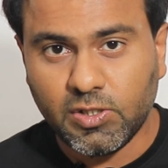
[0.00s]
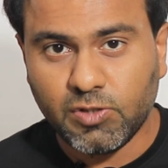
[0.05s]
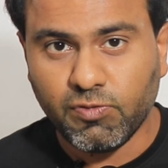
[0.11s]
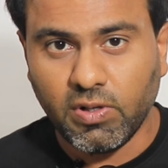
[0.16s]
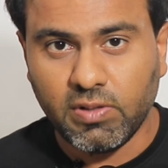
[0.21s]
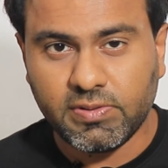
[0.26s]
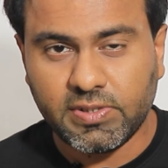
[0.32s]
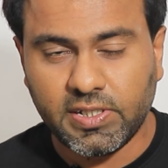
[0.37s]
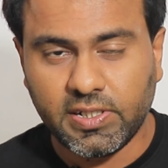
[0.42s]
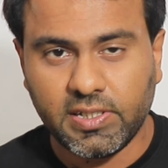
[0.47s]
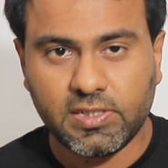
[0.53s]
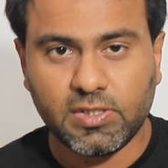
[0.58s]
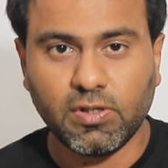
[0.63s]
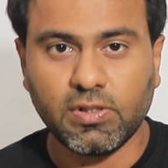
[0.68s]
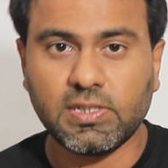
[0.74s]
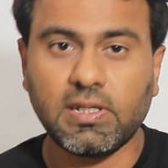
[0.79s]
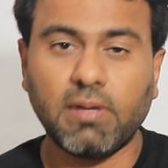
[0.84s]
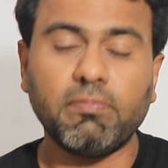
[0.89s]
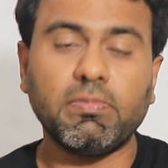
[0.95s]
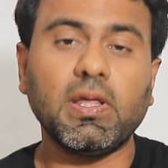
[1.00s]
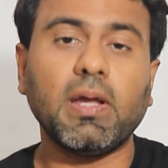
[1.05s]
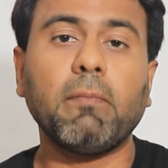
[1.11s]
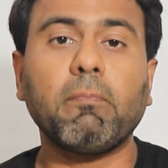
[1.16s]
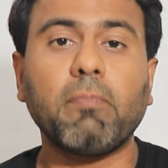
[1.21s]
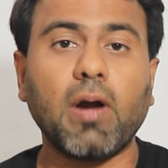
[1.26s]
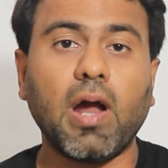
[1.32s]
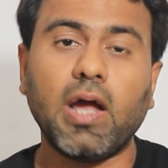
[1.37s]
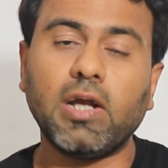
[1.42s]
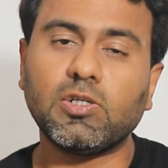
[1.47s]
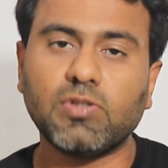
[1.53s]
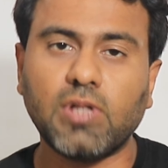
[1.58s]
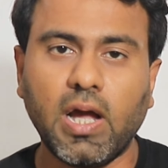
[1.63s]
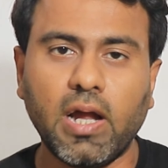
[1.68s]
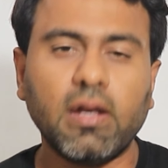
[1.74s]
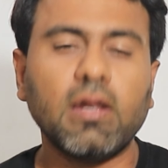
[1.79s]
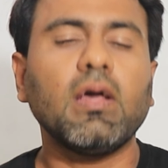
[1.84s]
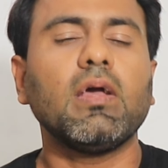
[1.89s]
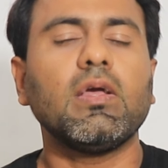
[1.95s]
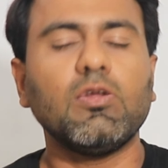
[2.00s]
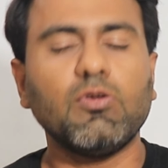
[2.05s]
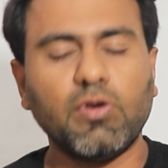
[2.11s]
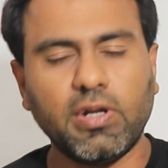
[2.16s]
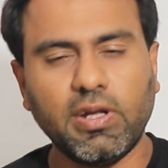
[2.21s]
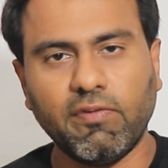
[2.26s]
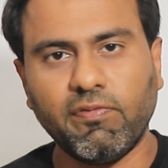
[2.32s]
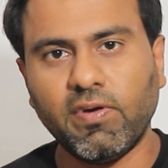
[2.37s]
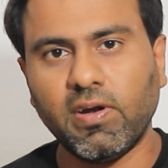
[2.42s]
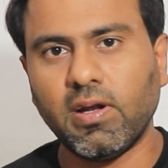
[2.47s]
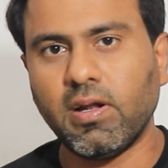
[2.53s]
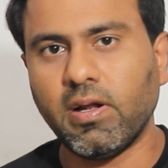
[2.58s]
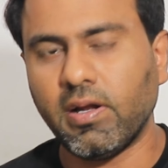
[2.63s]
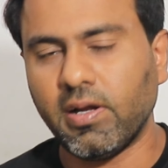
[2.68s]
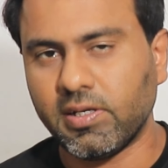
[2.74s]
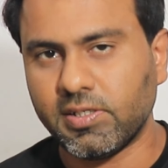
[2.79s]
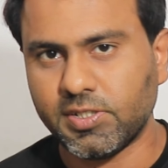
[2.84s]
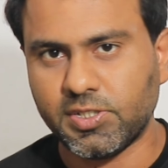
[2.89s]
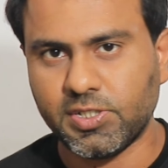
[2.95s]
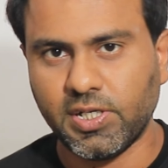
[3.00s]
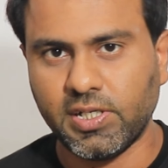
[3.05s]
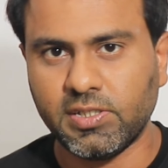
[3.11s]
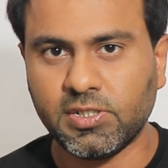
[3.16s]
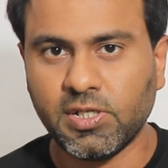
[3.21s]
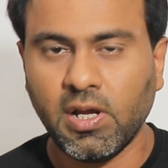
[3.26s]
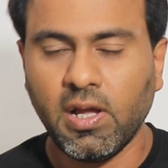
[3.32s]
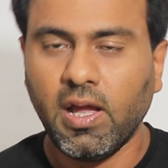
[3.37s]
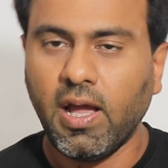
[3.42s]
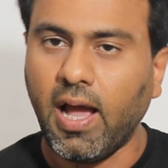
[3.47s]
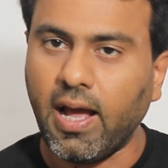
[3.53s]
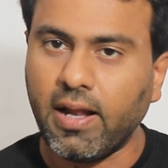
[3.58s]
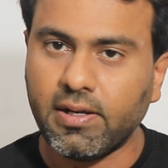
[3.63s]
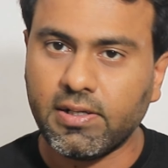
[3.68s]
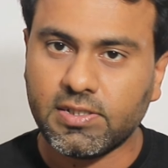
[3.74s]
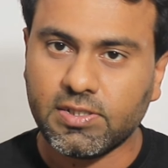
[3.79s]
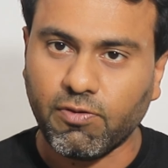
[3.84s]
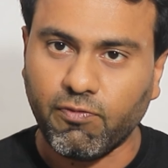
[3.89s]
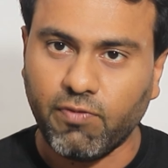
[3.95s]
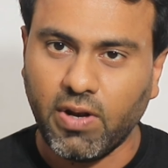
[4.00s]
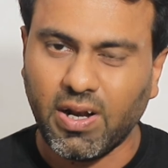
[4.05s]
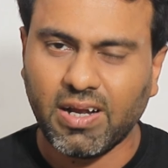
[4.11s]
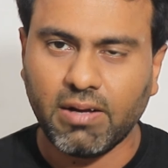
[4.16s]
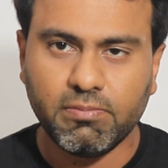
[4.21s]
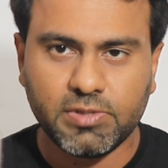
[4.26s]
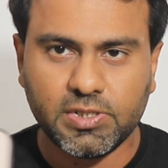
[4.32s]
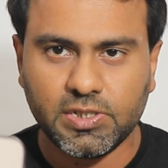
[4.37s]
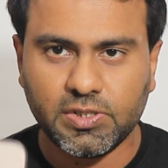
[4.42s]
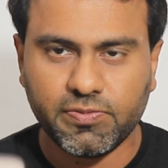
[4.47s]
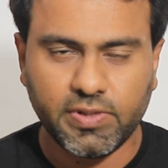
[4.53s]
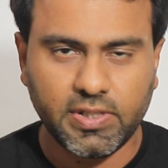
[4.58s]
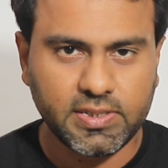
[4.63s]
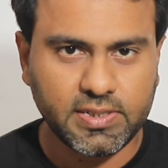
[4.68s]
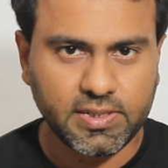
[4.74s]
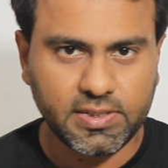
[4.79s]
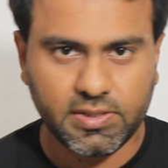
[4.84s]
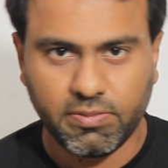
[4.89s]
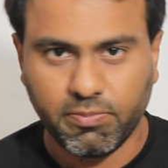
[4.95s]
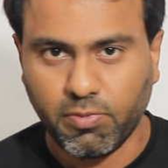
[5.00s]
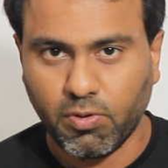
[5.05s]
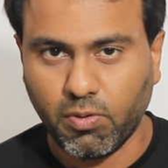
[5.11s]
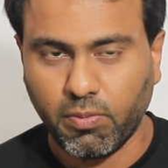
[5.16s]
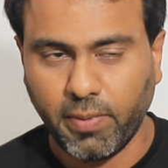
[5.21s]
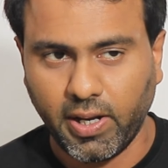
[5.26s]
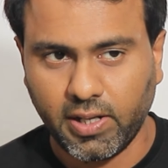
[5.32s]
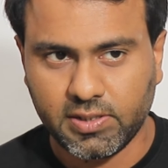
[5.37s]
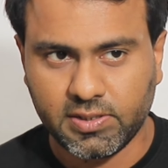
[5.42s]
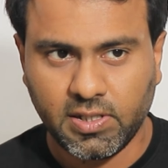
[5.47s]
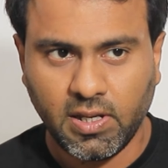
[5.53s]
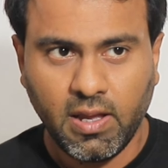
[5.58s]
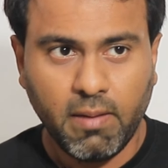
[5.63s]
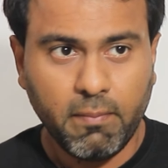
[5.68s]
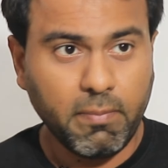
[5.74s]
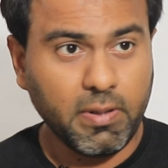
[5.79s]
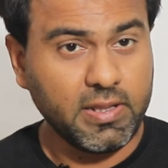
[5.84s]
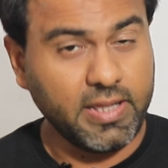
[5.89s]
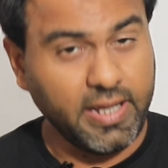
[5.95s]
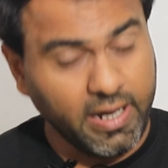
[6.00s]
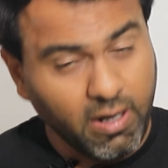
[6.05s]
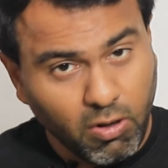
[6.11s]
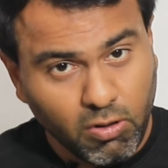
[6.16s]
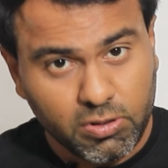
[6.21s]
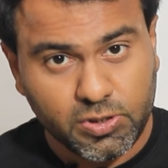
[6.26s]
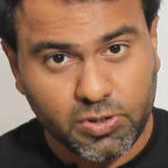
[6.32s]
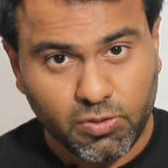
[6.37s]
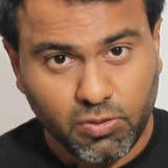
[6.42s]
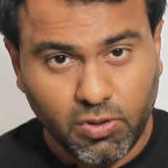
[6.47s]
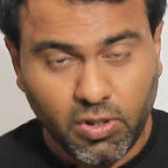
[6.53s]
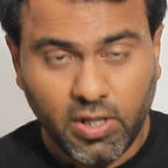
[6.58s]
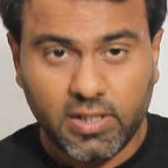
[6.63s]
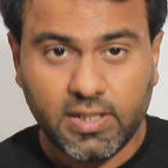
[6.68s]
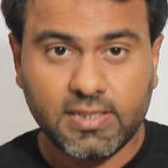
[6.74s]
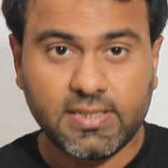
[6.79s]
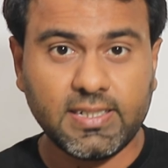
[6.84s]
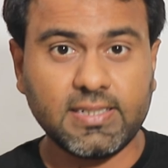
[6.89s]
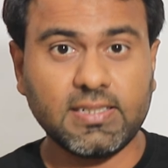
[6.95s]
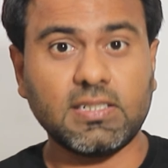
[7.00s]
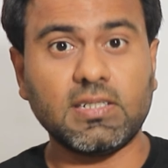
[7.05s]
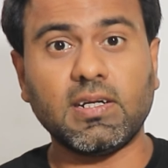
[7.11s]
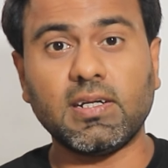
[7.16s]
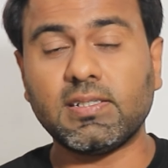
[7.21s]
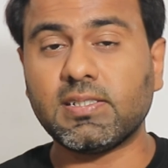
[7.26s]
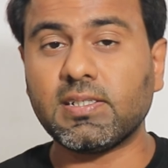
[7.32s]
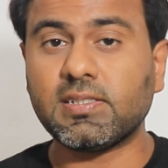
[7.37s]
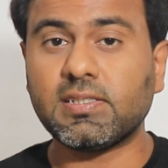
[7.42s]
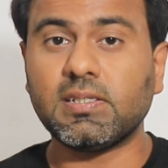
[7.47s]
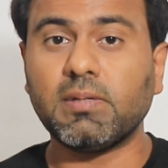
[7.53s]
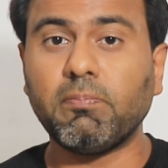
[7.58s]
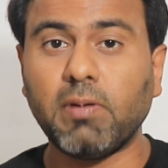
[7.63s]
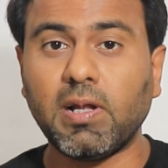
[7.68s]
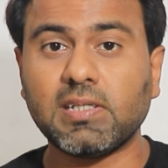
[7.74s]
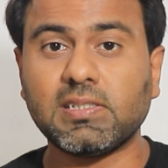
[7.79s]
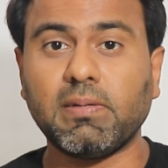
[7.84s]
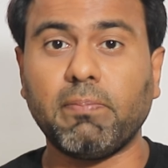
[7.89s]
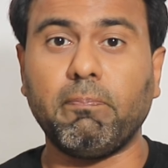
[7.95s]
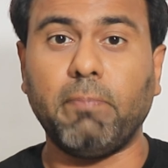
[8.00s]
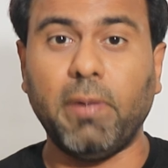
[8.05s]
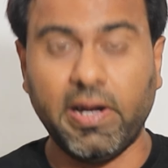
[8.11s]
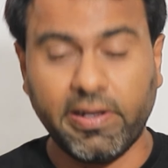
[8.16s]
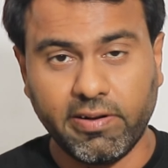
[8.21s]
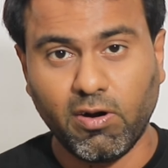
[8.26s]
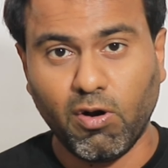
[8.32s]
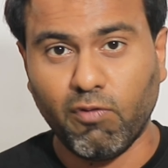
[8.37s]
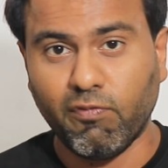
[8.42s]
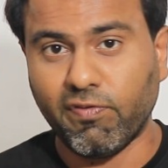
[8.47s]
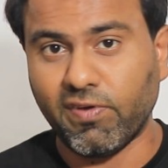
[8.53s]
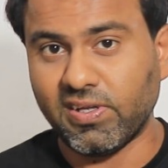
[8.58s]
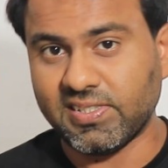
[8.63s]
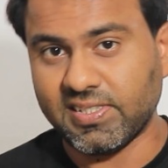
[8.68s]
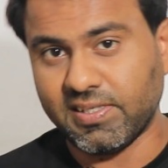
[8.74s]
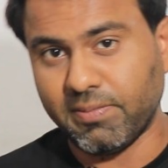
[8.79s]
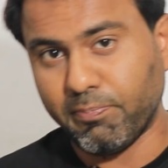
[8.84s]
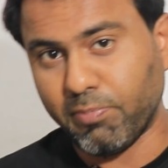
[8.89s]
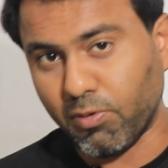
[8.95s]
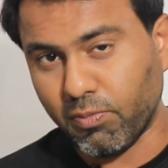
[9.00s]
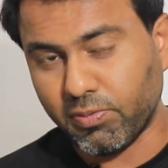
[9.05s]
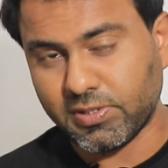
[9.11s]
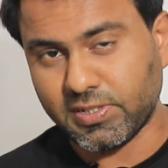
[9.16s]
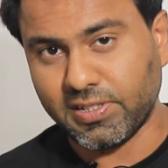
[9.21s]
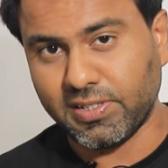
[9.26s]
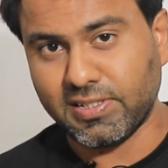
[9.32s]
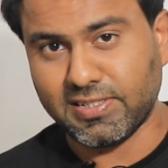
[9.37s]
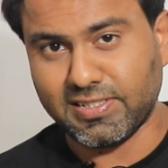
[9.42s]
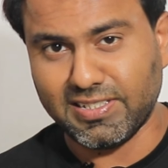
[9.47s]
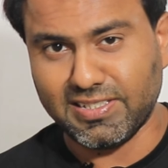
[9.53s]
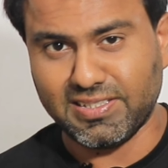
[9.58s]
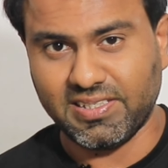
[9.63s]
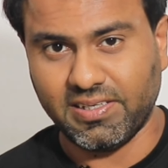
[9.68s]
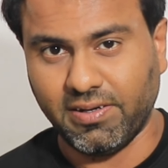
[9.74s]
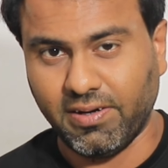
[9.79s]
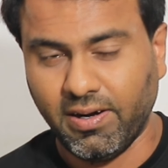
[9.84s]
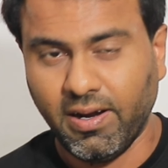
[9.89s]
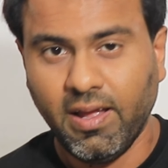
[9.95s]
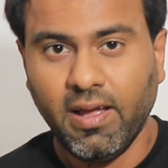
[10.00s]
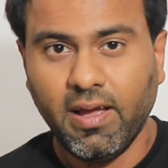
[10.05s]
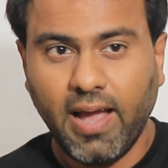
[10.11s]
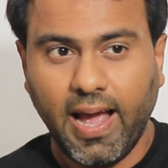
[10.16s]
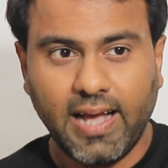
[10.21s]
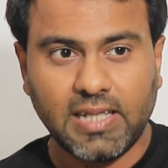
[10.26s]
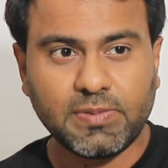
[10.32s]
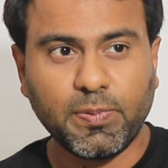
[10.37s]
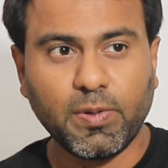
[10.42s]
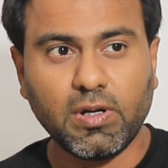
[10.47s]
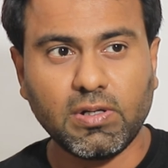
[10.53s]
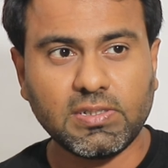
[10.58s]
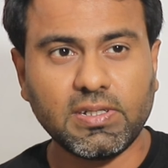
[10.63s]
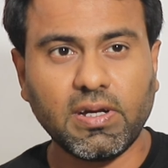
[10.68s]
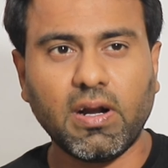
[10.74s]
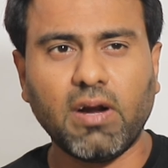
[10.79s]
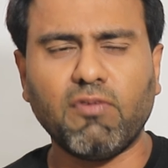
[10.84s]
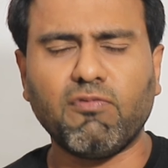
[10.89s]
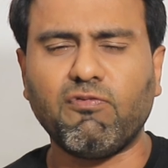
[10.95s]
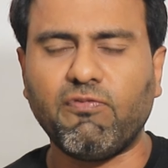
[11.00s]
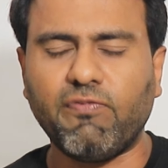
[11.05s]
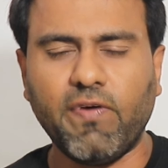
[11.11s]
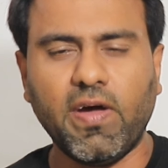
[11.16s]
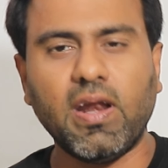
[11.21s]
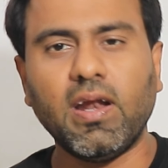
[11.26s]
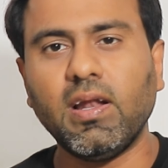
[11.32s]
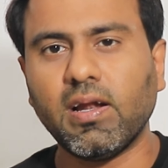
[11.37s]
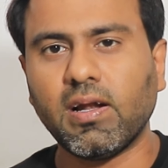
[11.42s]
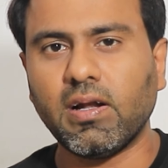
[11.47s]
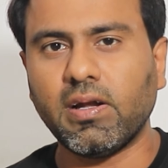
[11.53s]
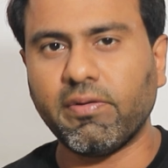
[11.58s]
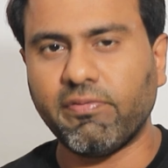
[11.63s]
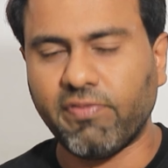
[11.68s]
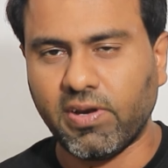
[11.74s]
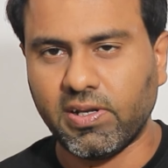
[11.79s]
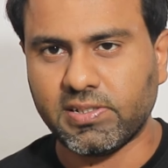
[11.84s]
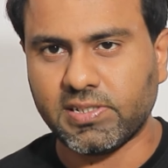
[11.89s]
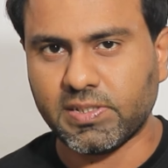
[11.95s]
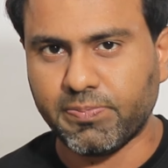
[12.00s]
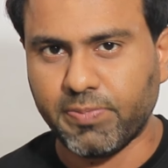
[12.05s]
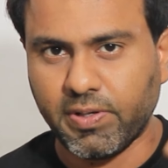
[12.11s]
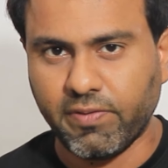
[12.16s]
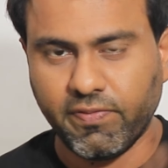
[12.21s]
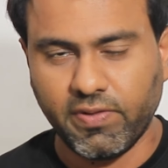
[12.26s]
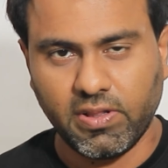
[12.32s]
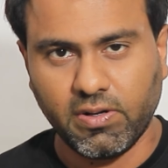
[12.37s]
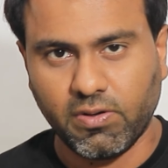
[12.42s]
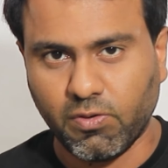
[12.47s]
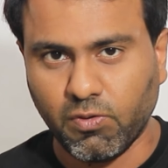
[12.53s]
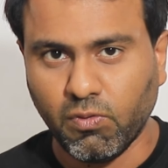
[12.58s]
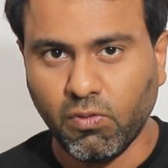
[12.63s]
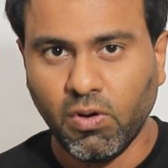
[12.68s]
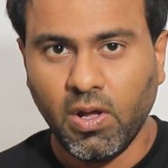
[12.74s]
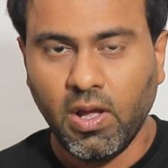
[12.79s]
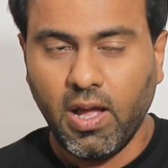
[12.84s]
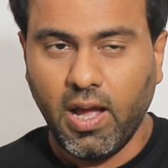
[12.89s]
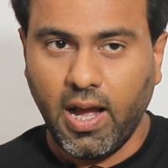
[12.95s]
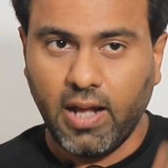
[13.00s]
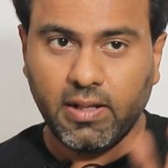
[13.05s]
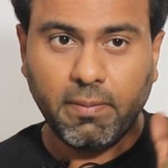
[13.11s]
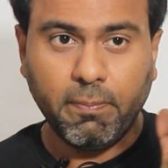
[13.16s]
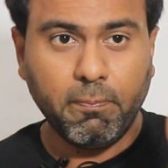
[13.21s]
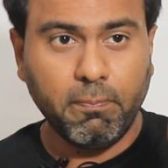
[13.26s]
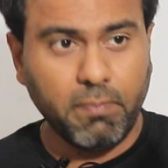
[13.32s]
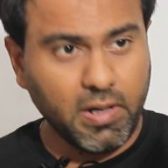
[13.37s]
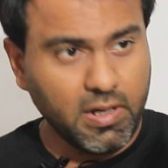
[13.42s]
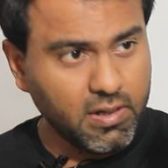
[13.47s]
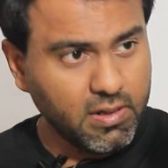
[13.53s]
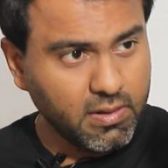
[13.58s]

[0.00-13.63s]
12 series or something prior to that, you definitely need to change, and it's a welcome change with the 16 Pro Max. But then also, the 16 and 16 Plus are better offerings than the Pro series this year, as because there are very little differences between the two, and the